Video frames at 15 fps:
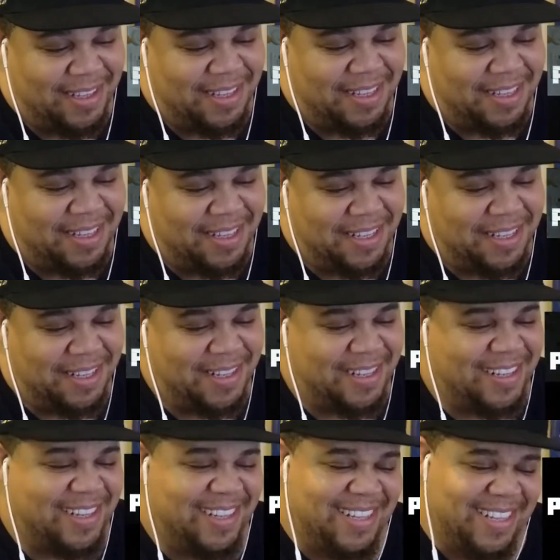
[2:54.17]

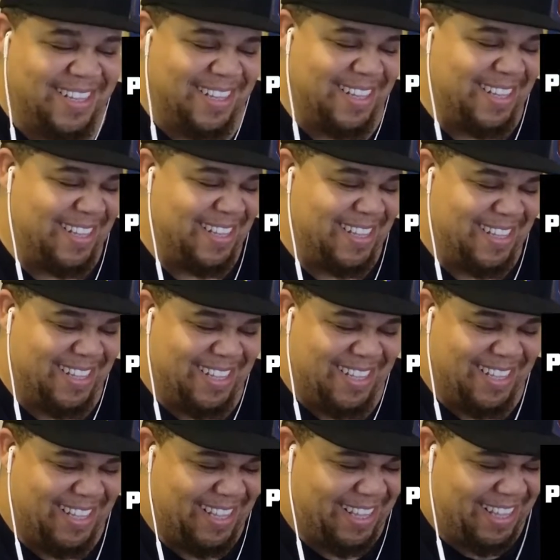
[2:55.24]

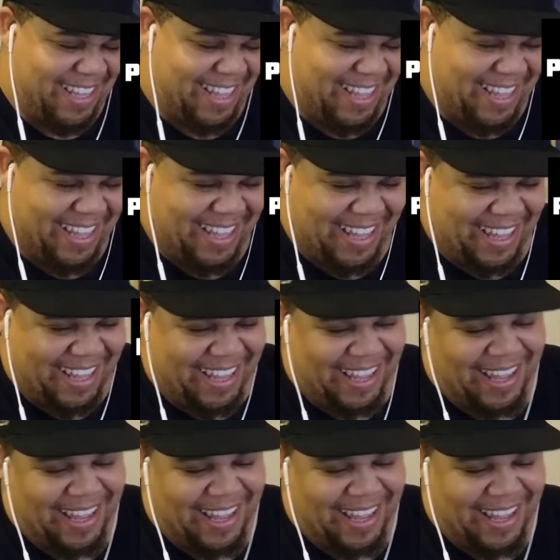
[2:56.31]
[no speech]